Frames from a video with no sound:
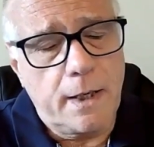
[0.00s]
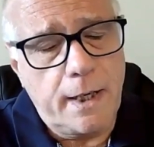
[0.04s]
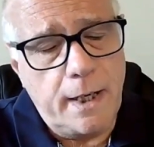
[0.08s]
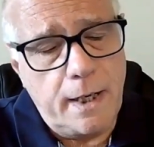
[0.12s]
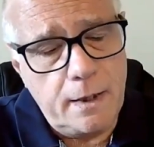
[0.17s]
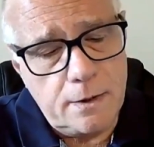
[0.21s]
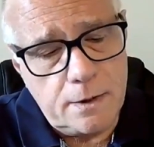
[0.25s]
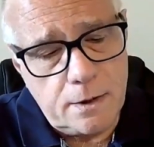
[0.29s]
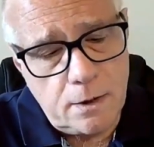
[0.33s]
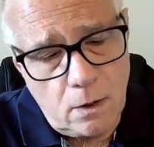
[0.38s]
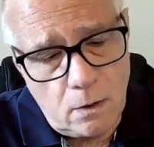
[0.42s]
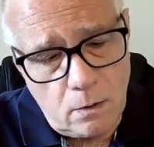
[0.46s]

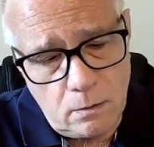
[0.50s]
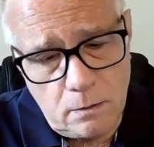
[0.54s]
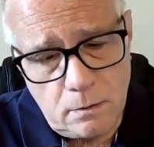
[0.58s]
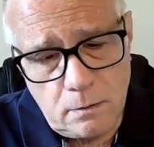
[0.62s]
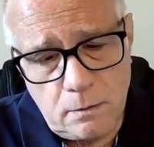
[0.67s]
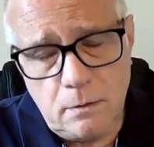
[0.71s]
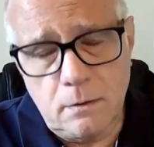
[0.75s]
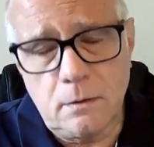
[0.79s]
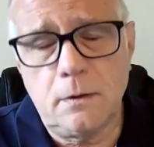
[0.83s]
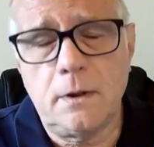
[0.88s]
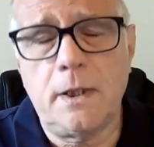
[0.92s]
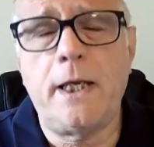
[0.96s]
Okay,
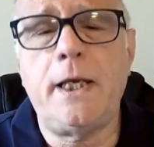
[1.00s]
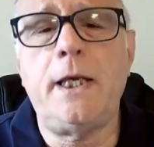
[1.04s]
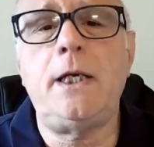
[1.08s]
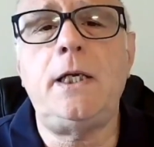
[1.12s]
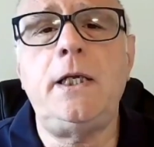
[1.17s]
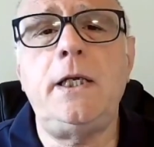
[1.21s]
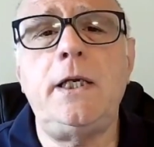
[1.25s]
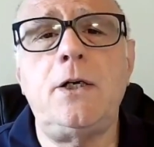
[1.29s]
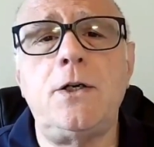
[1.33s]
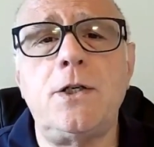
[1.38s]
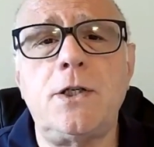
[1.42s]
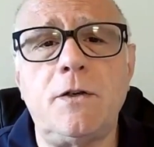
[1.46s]
so
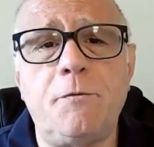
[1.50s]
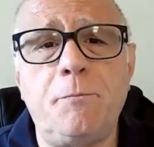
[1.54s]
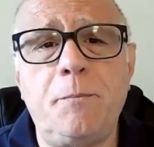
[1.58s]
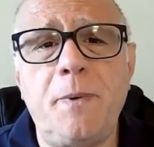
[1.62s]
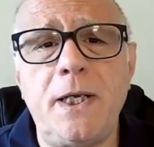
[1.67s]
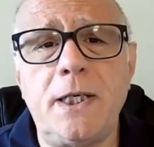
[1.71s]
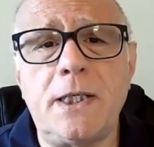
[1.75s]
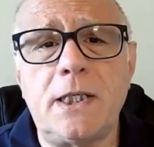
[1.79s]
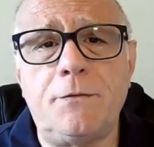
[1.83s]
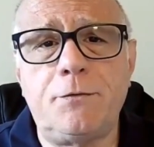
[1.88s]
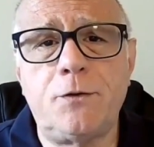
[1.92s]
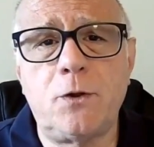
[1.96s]
80 years of
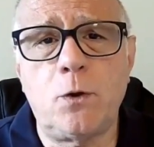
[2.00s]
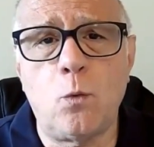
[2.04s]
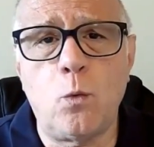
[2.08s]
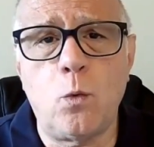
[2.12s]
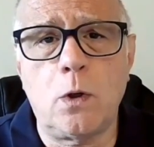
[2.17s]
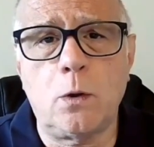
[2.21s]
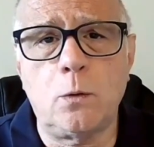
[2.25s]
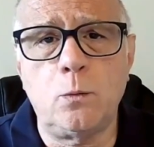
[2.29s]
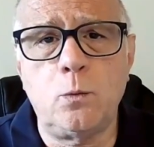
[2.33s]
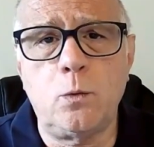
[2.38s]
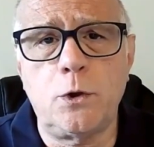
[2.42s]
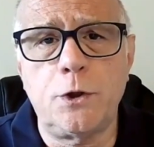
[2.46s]
peace after
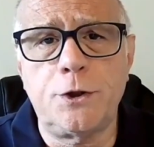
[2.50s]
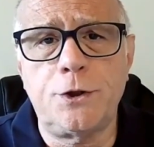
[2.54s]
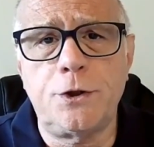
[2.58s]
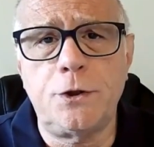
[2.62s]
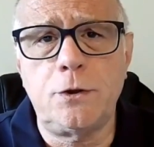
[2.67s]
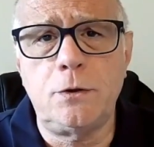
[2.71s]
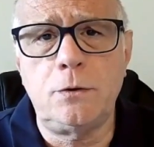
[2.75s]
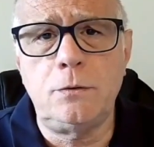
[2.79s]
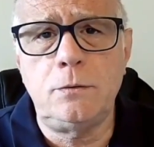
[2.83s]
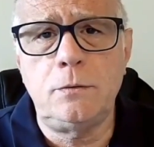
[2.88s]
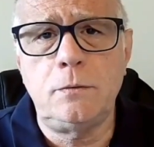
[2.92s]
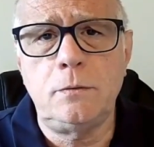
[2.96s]
World War
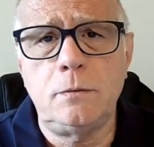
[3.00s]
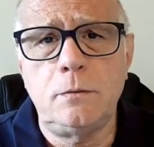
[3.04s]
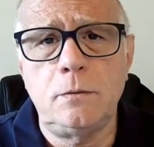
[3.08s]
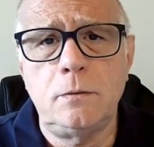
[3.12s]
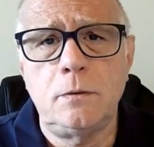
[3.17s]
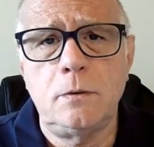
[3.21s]
II.